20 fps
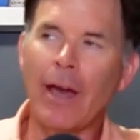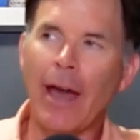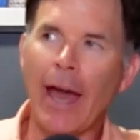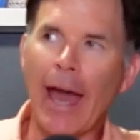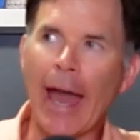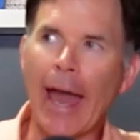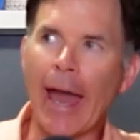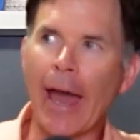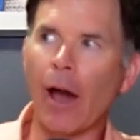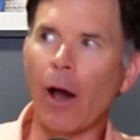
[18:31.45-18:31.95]

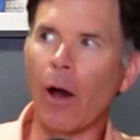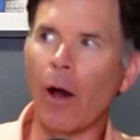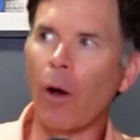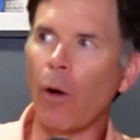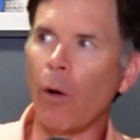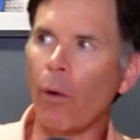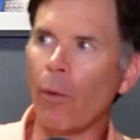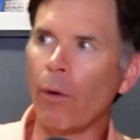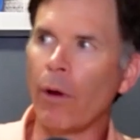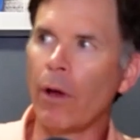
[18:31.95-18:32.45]

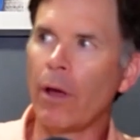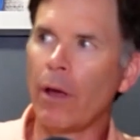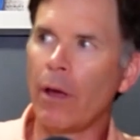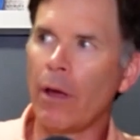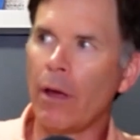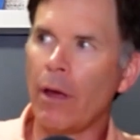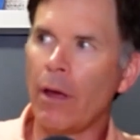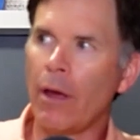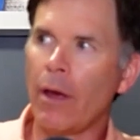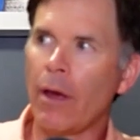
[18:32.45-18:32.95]
How
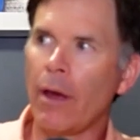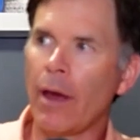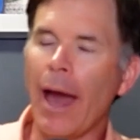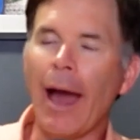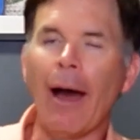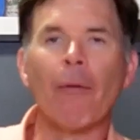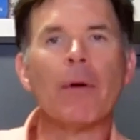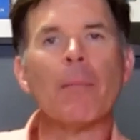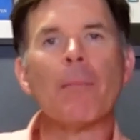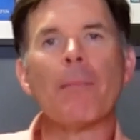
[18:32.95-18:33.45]

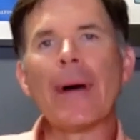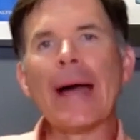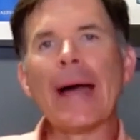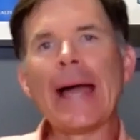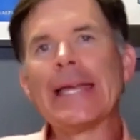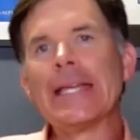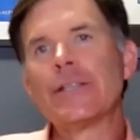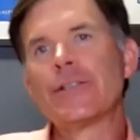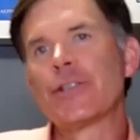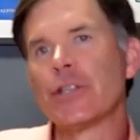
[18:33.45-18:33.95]

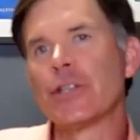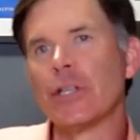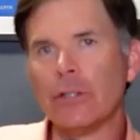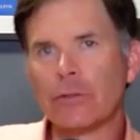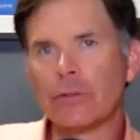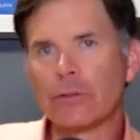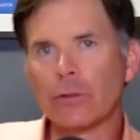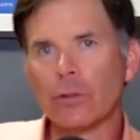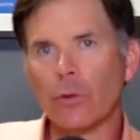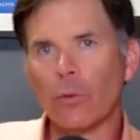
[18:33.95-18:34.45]
impatient
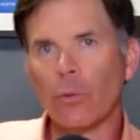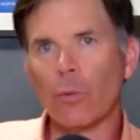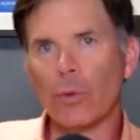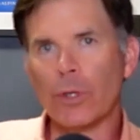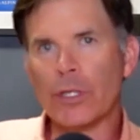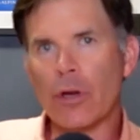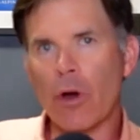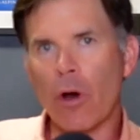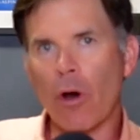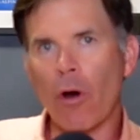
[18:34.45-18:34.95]

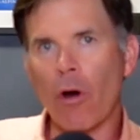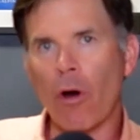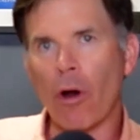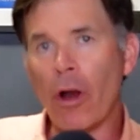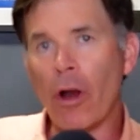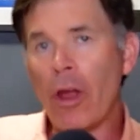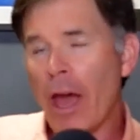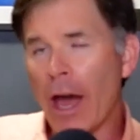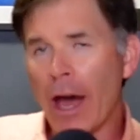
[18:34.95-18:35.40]
we are?